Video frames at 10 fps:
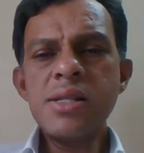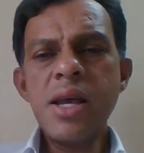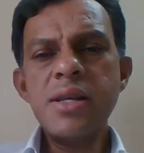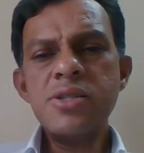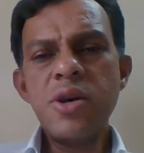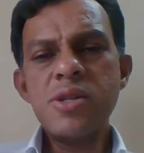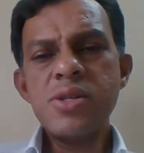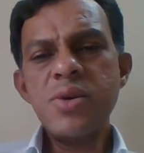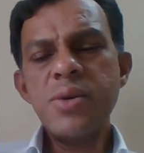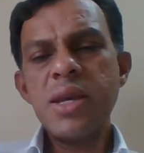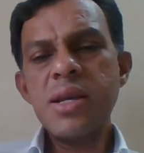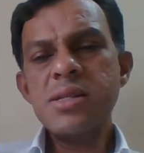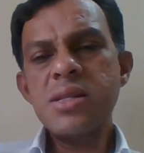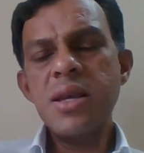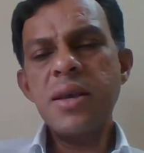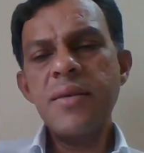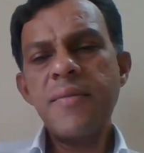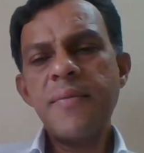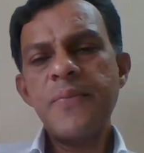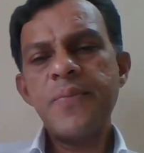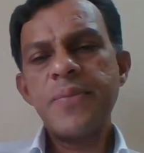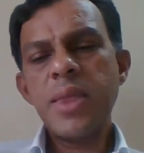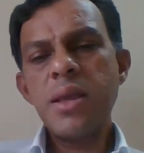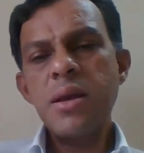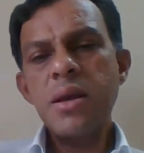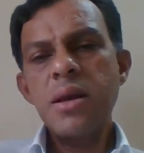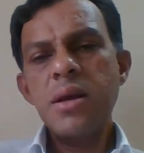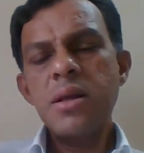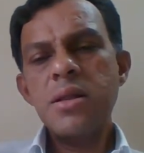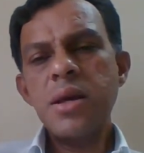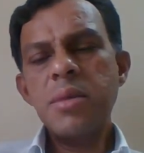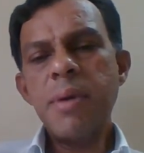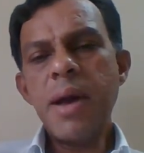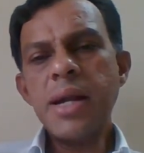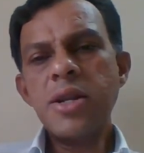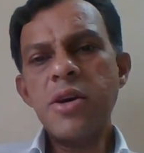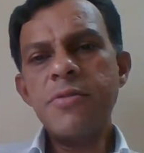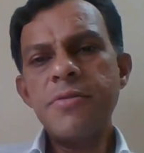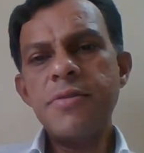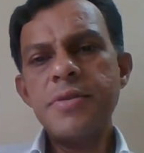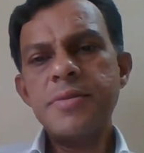science also we can see the impact of